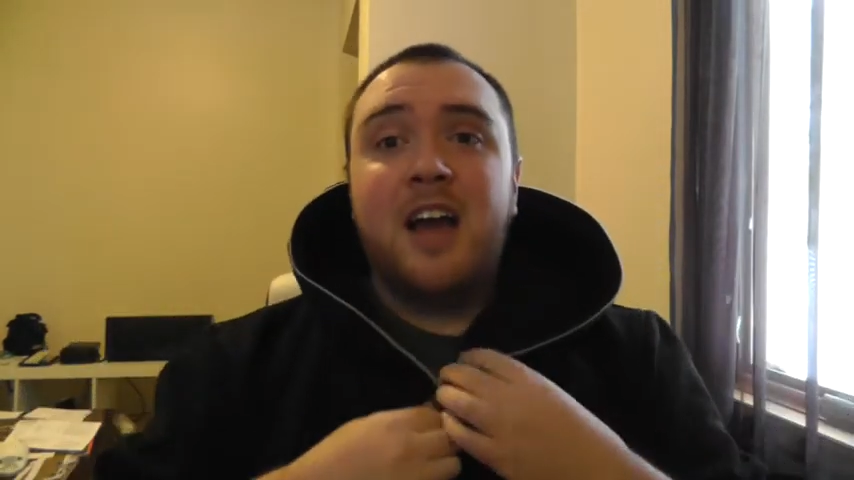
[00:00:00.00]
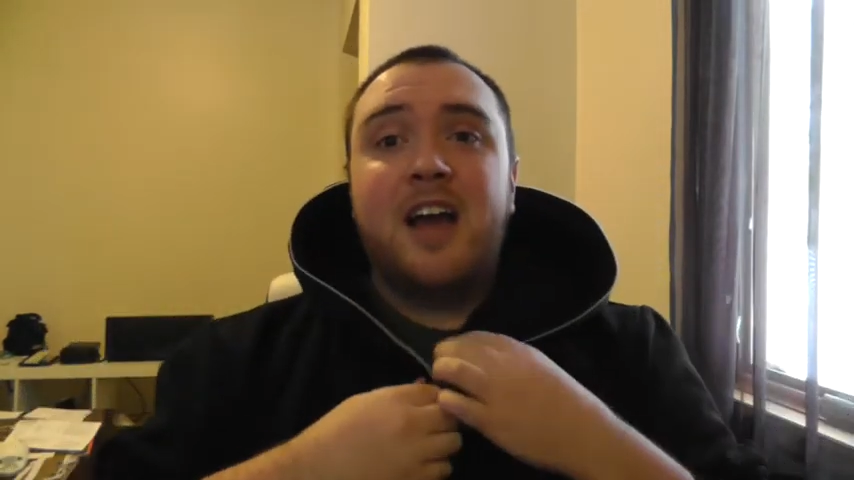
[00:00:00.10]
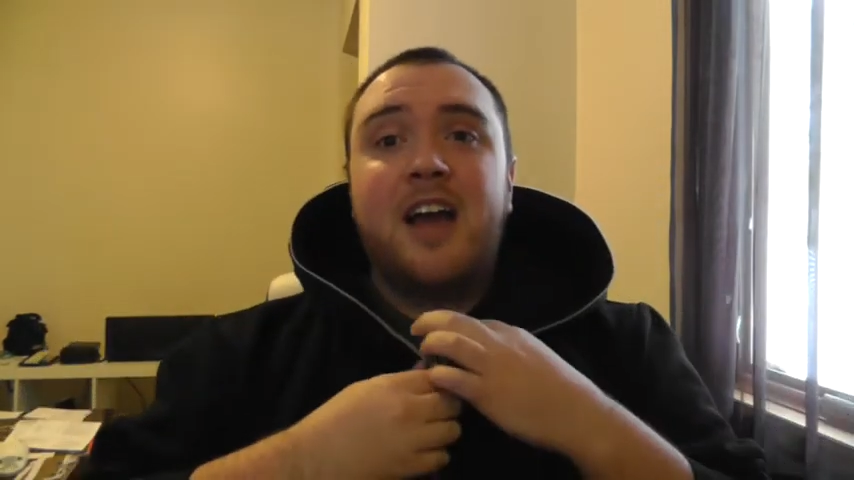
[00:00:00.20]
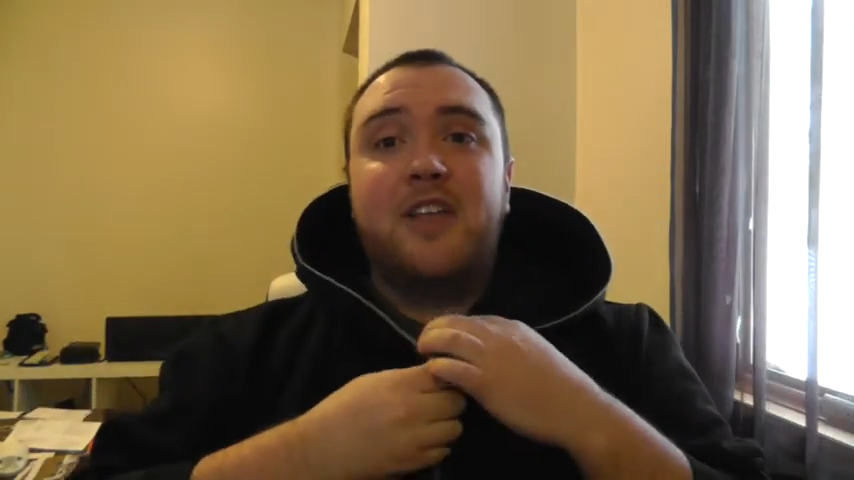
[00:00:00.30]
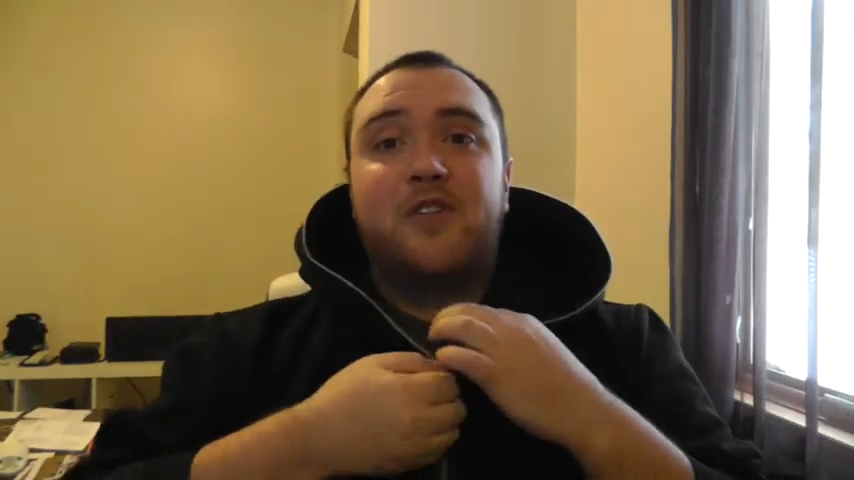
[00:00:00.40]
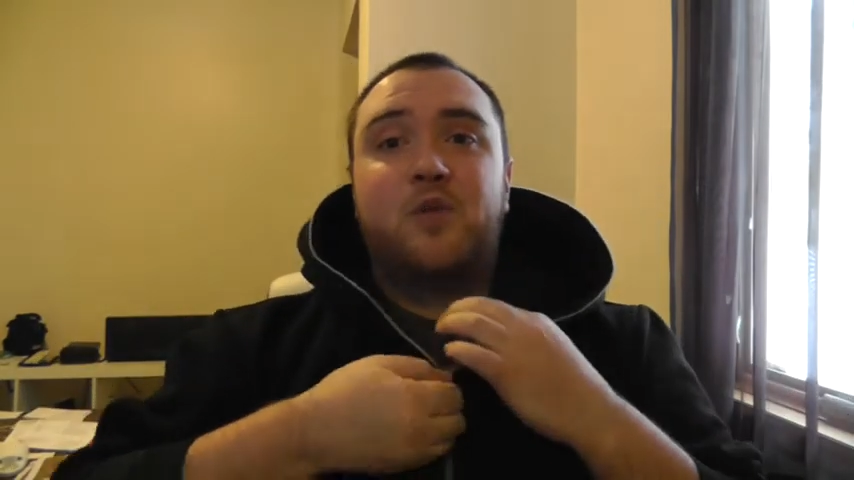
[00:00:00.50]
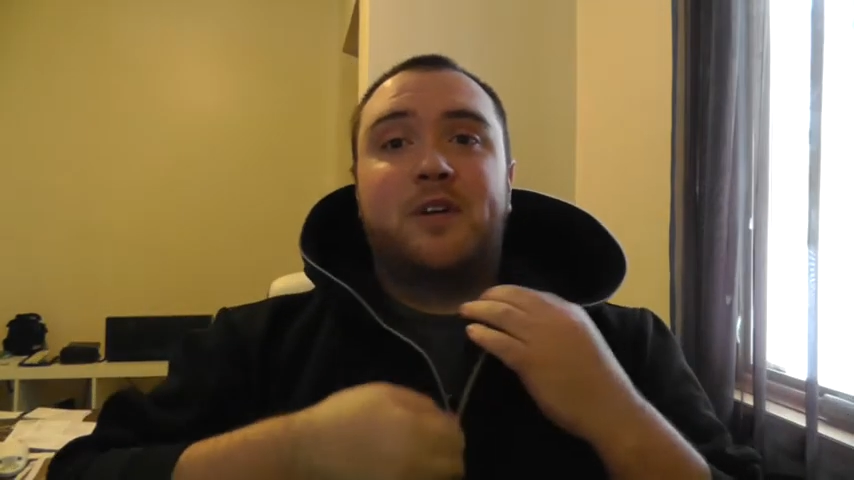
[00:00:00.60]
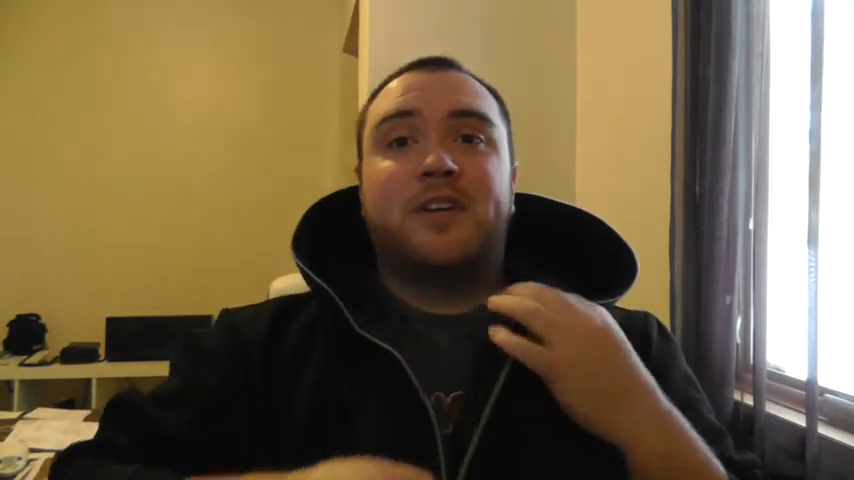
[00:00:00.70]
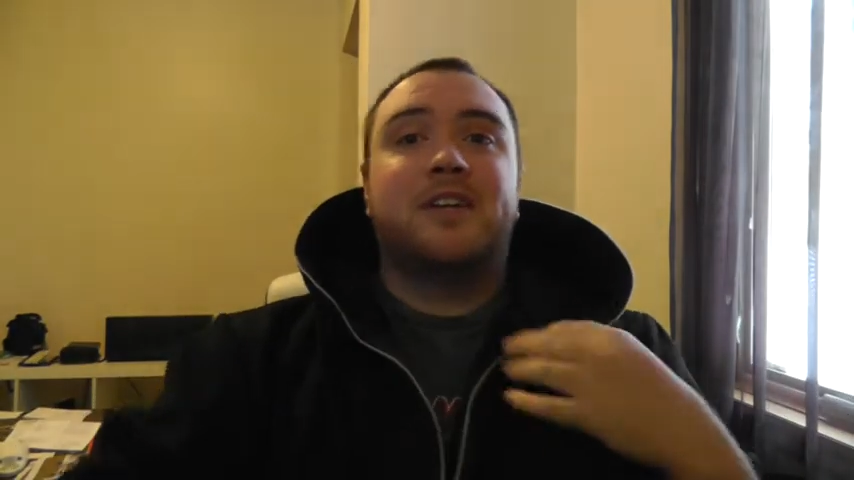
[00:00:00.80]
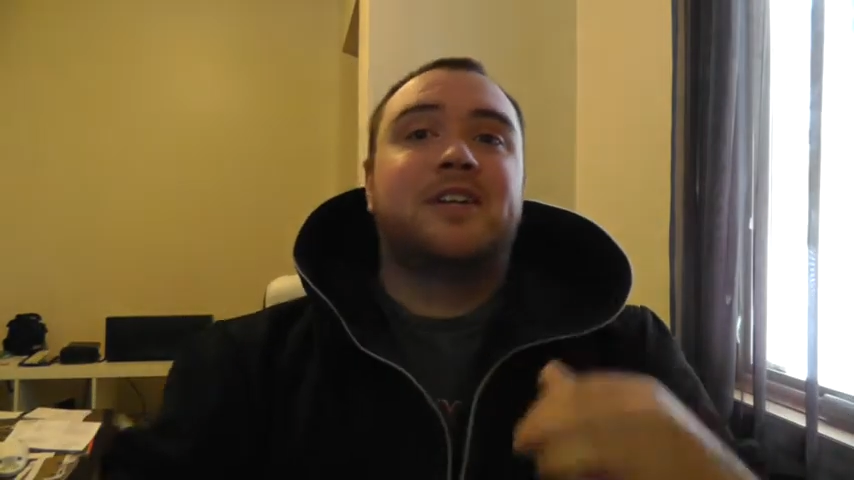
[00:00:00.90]
Hey there,
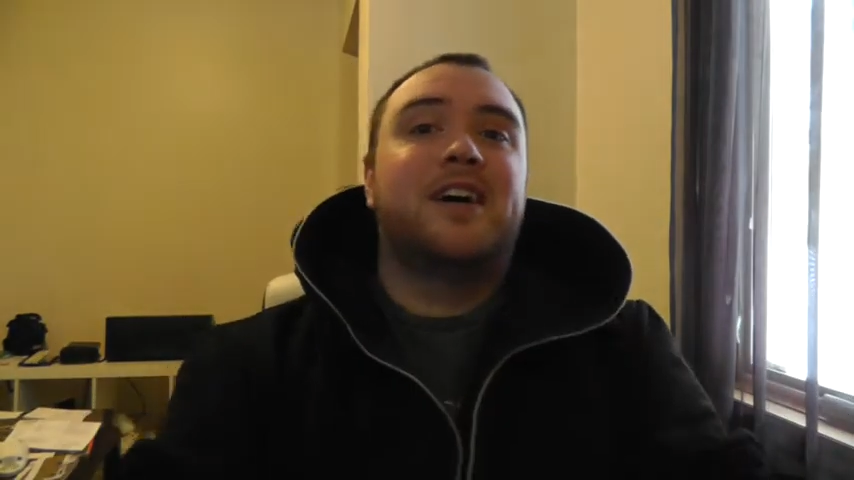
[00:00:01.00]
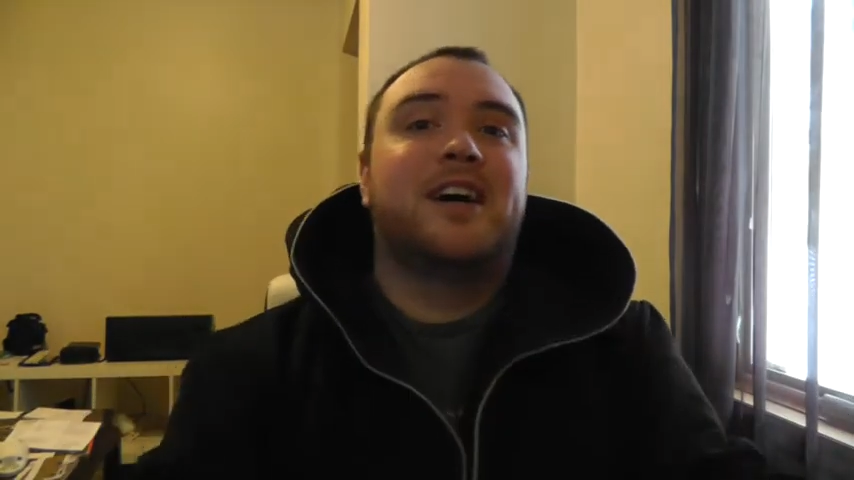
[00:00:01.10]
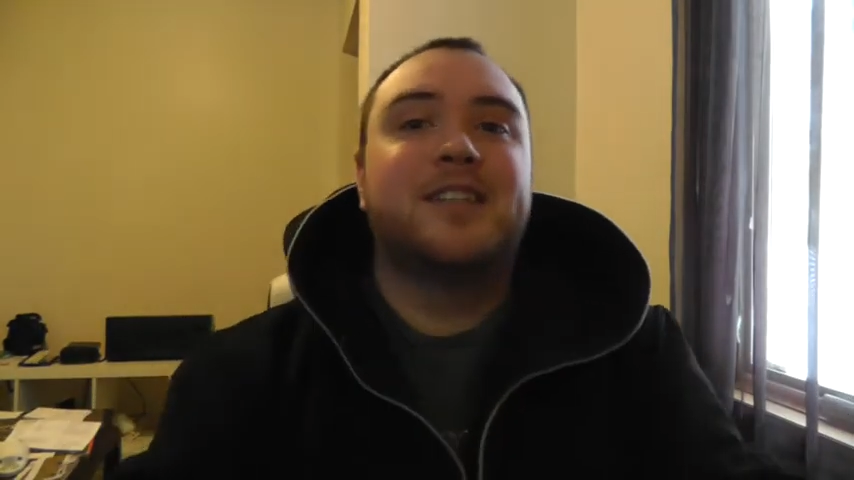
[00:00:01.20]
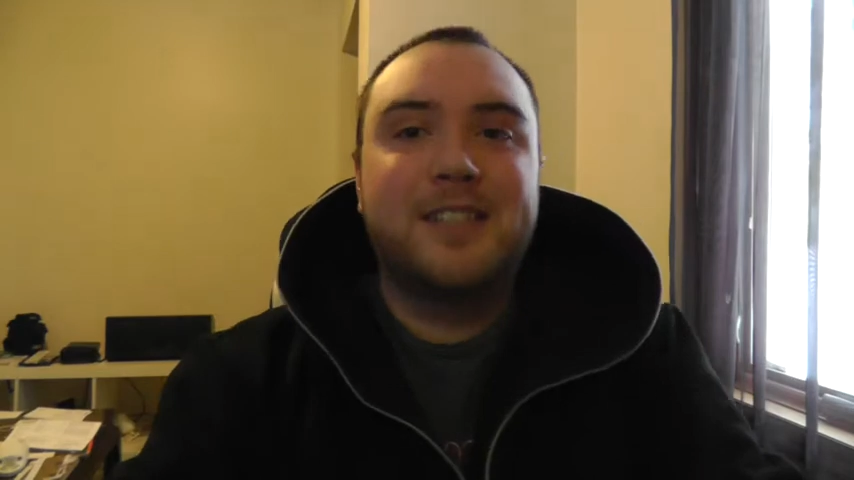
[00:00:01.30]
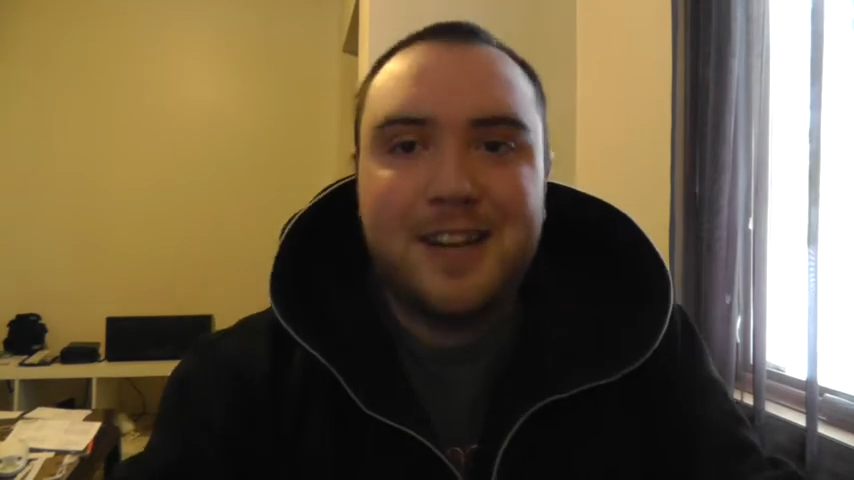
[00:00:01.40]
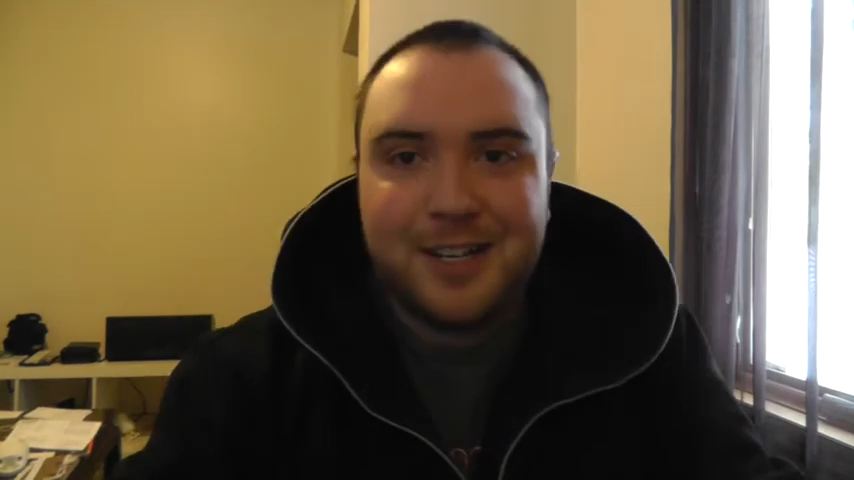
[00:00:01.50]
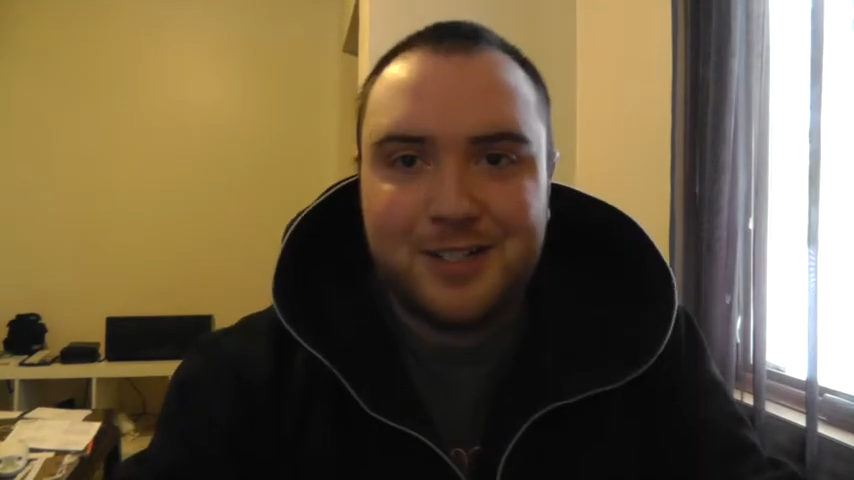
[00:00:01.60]
everyone. Scott